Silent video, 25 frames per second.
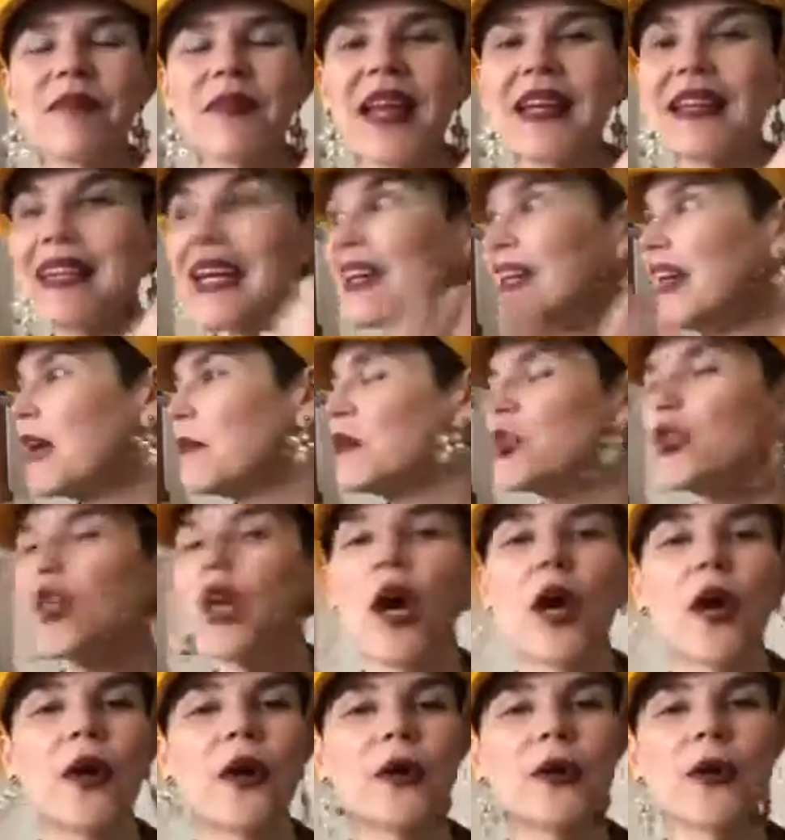Again, let me
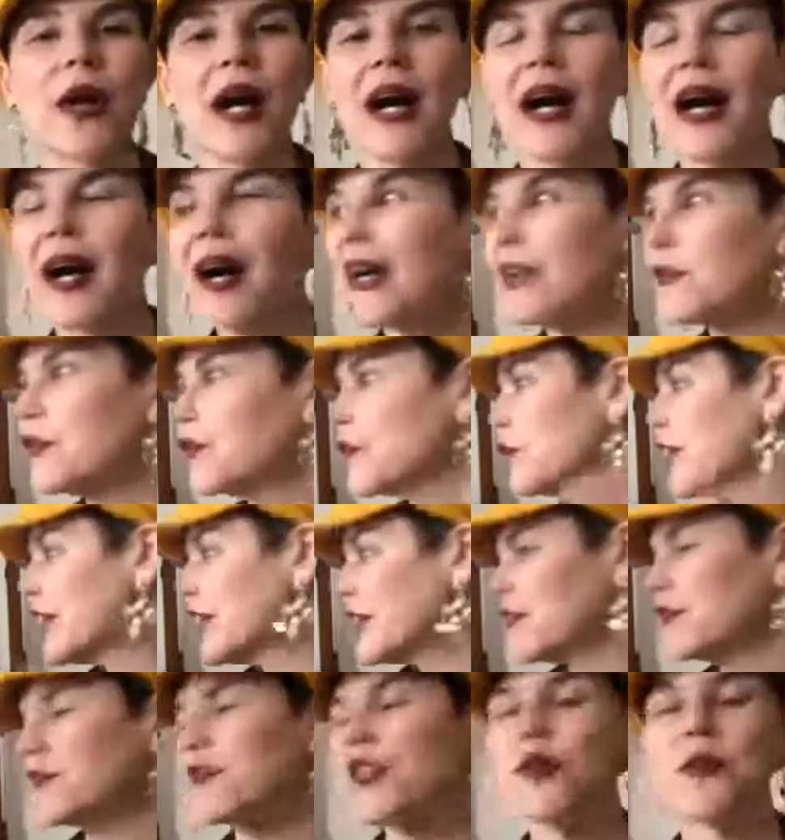know if you've read
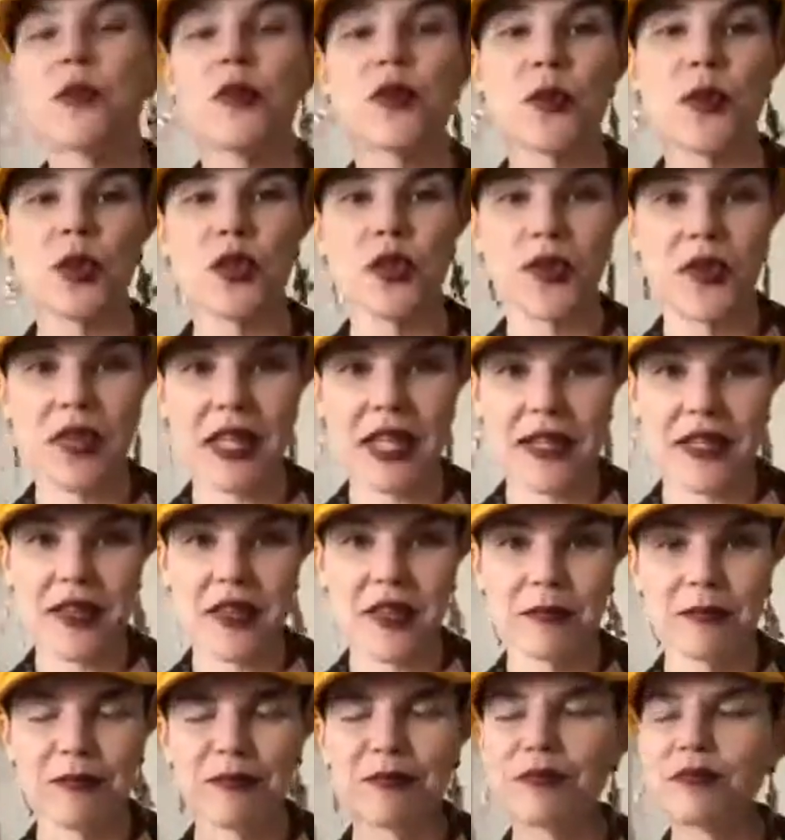any of these books, what you think of
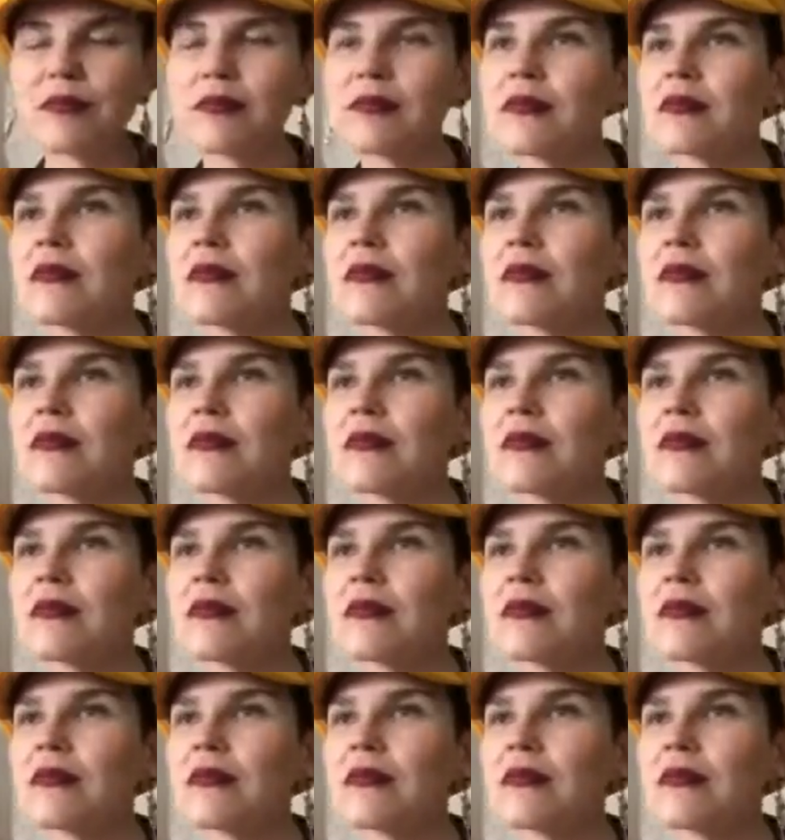them.